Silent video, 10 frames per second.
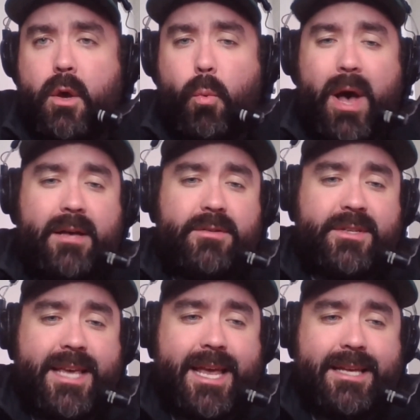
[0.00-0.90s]

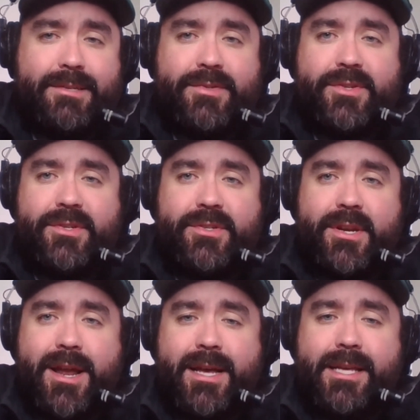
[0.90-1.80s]
Wild Kings
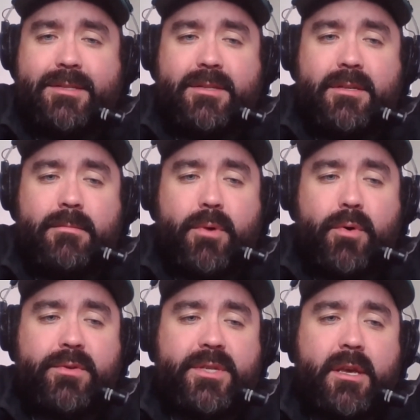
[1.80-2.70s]
tonight.
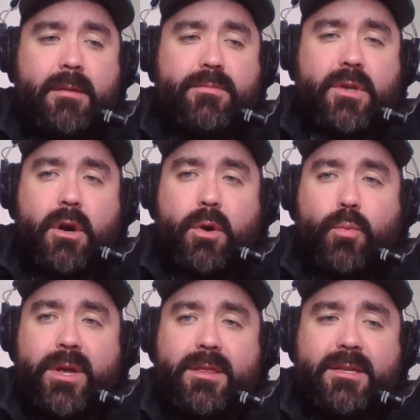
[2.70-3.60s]
Both teams are
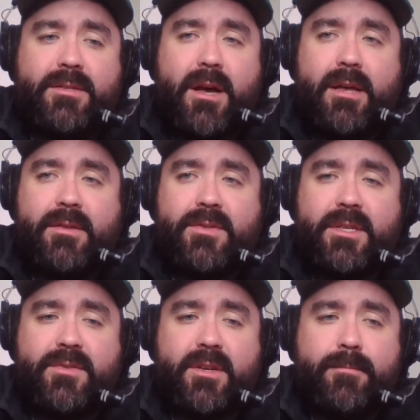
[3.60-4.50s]
winless on the
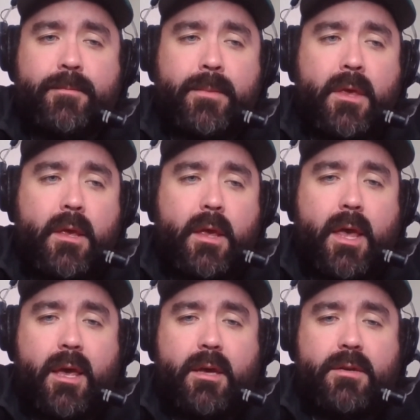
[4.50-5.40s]
season,
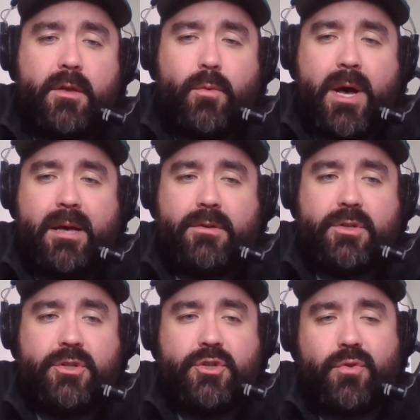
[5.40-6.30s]
and uh, the
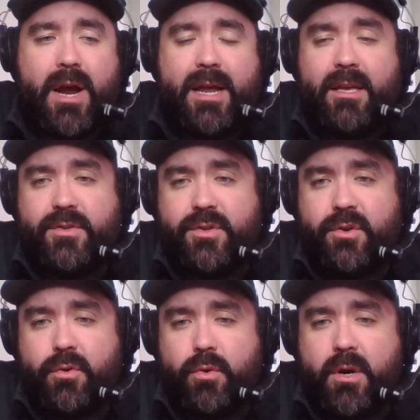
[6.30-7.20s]
Wild trying
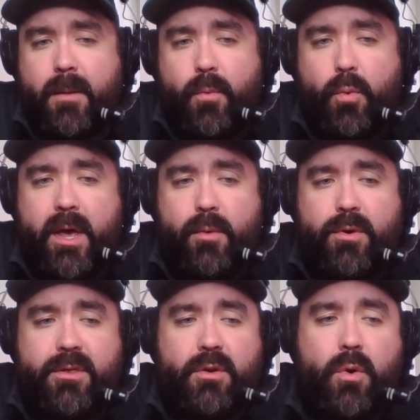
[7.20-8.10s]
to come away
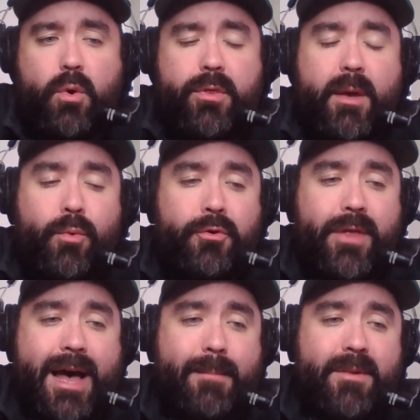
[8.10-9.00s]
with the goal. They will
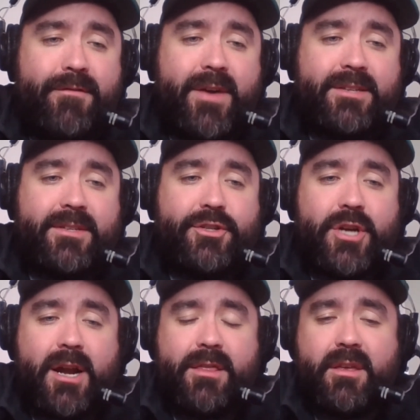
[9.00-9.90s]
not be facing
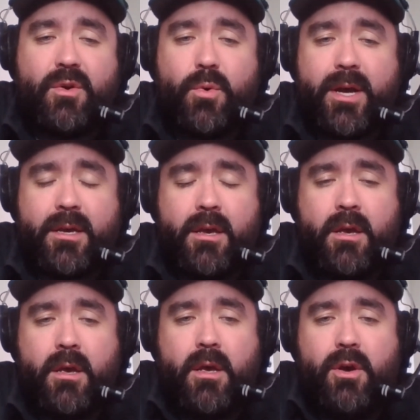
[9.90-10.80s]
Jonathan Quick,
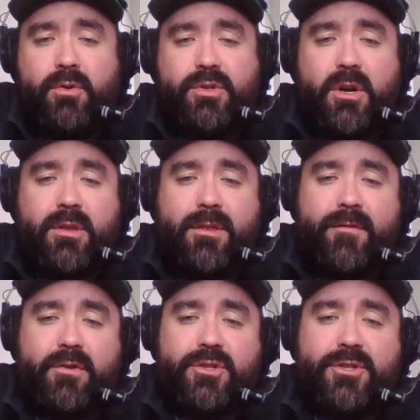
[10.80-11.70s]
who started the
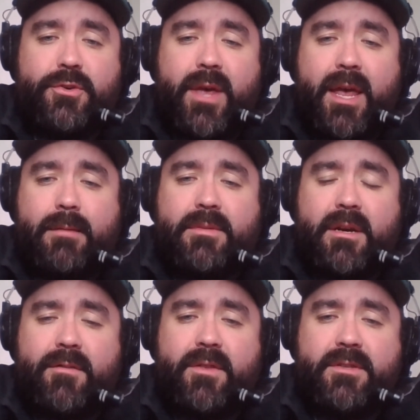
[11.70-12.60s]
first two games
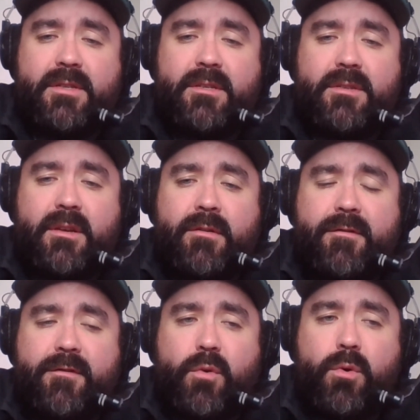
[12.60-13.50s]
of the season
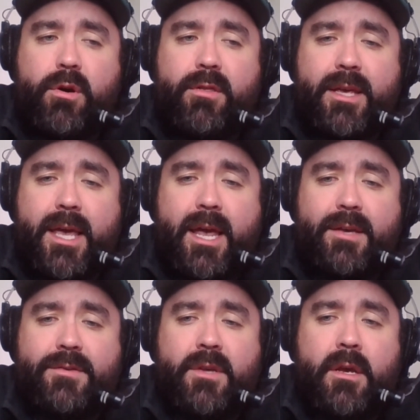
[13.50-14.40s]
for the
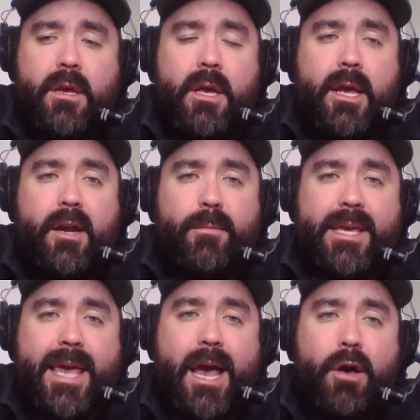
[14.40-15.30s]
Kings. It'll be
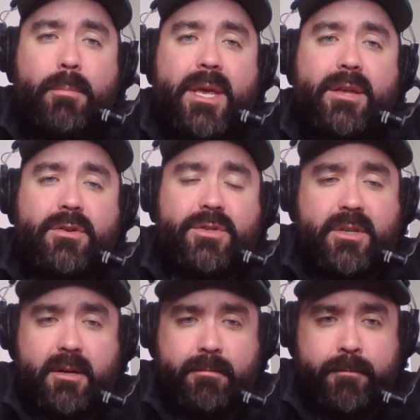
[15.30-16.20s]
Cal
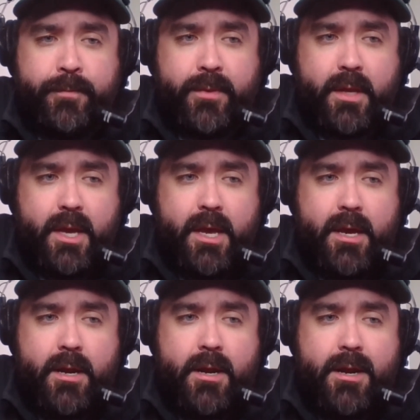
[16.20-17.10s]
Peterson
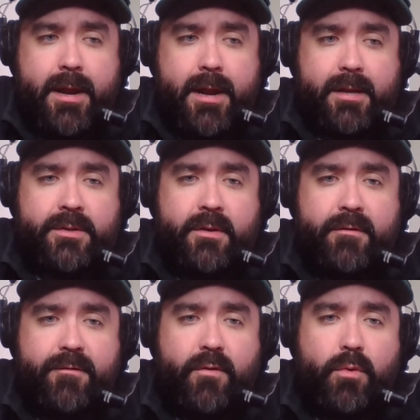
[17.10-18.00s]
in net
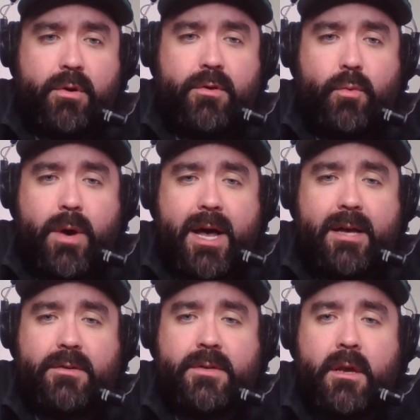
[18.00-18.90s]
for the
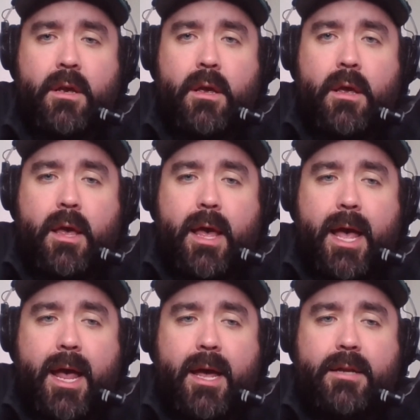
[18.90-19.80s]
Wild.
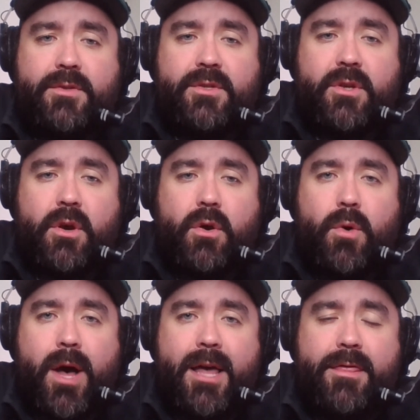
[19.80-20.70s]
And
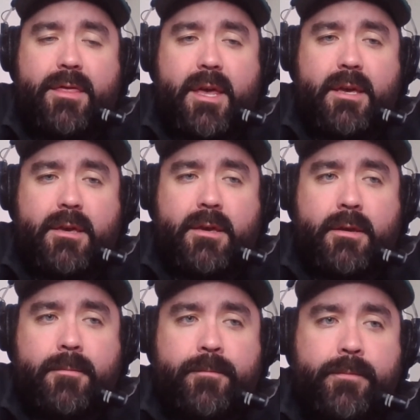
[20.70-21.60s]
so I
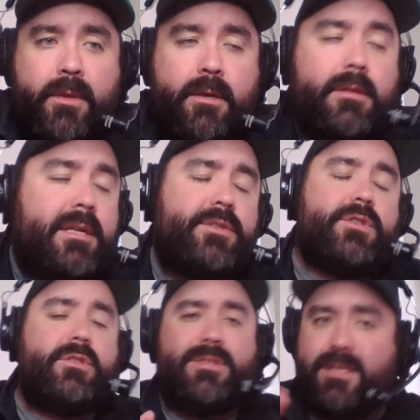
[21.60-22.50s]
think let's
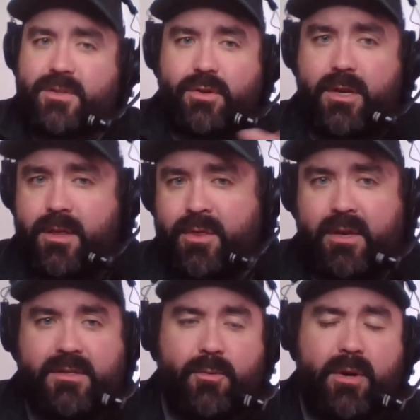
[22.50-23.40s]
just let's look at the
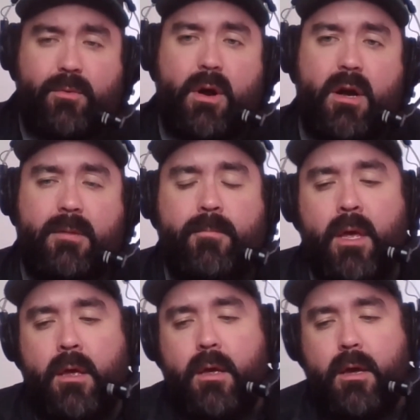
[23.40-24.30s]
things that went wrong
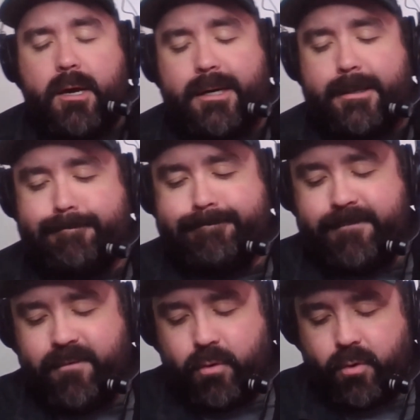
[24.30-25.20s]
um,
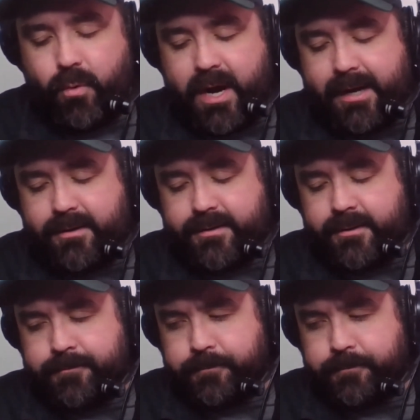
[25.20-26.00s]
for the Wild